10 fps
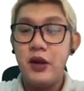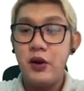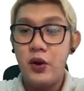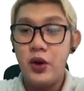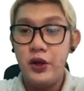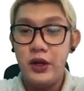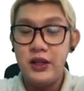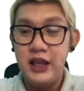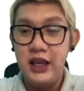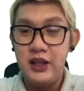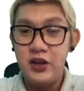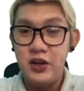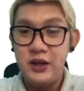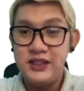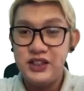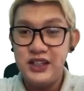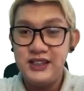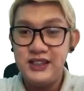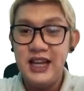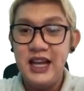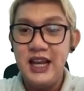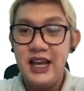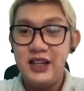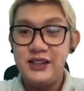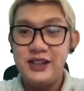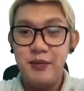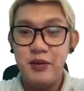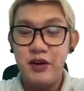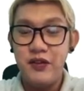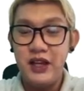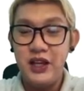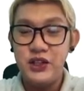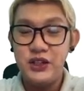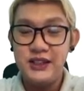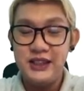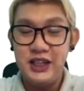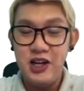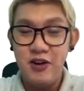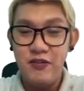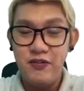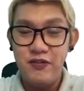or you can key in your questions and some clarifications in our